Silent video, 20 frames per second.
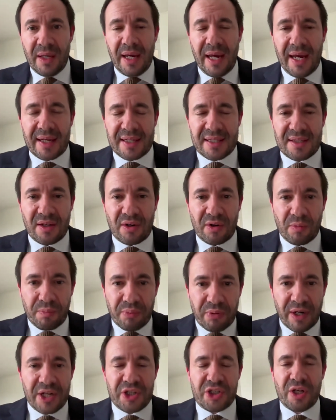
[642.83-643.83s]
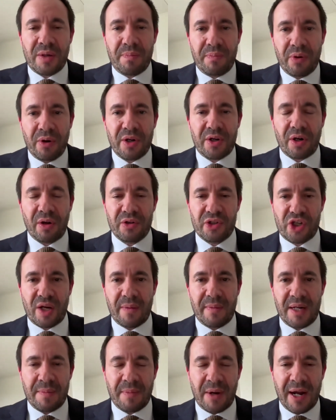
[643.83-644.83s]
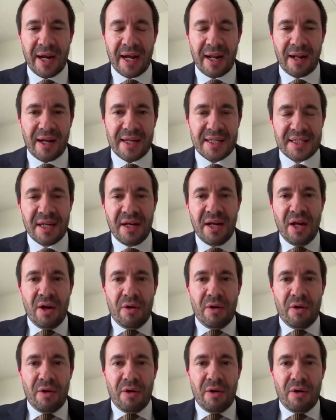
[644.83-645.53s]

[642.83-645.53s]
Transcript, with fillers: external pressure put on Germany by allies,